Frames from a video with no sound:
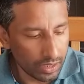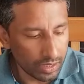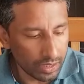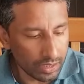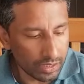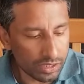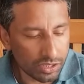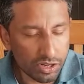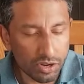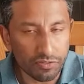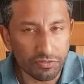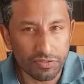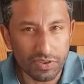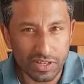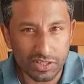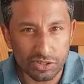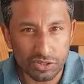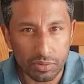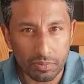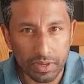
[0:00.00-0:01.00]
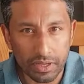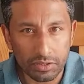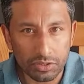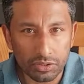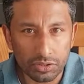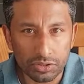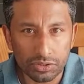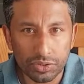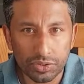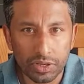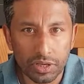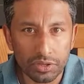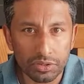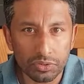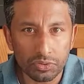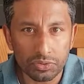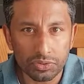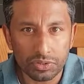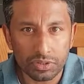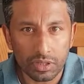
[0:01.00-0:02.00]
Instead of fresh tomatoes, you can
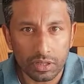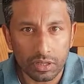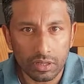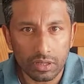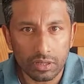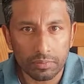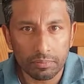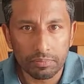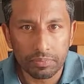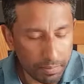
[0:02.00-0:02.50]
use the